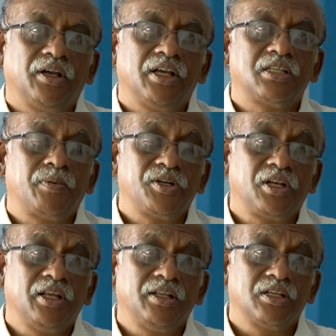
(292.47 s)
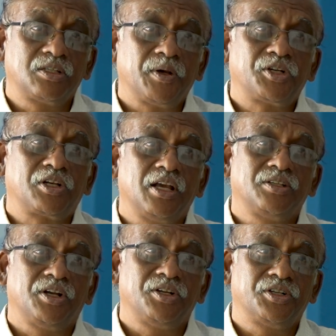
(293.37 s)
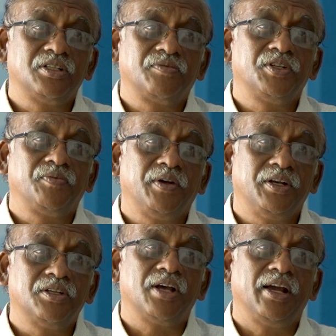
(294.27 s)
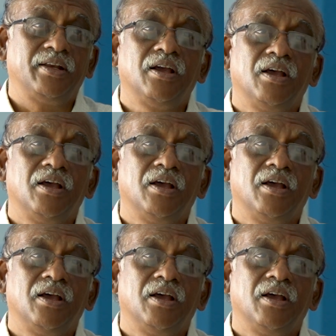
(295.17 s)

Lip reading: especially the specializations which we design,